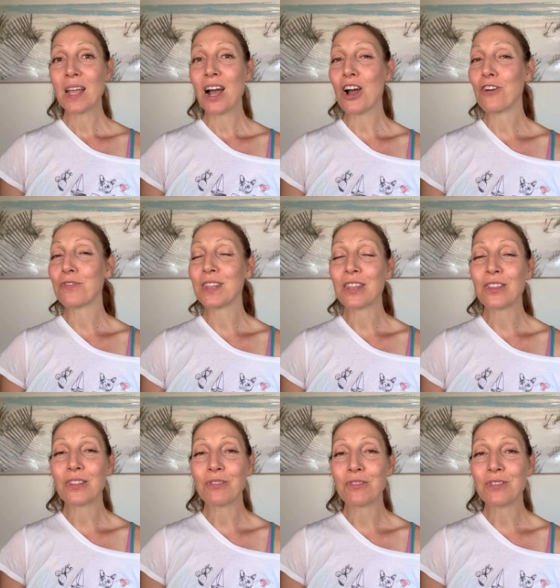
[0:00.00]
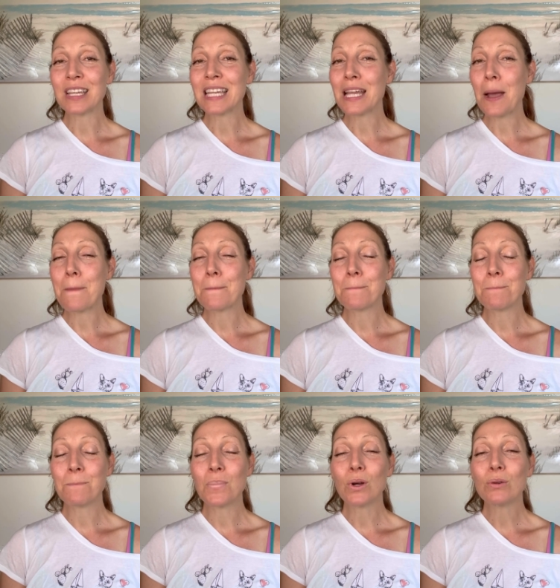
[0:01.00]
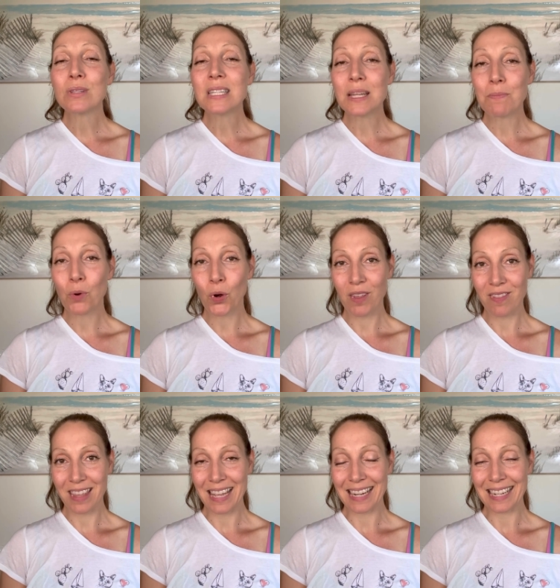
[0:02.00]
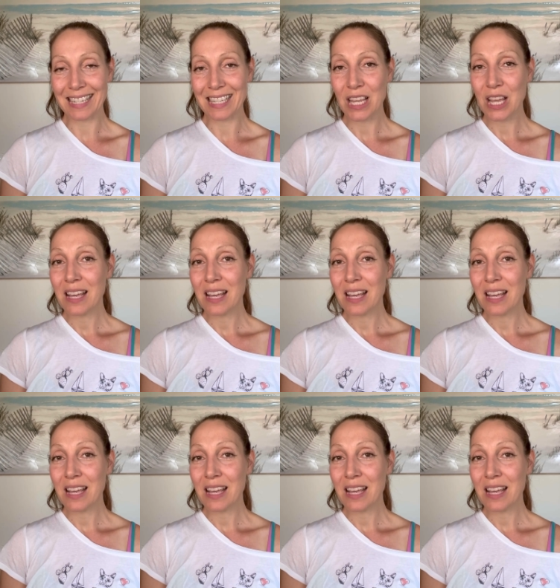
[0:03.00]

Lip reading: of the 3 most important things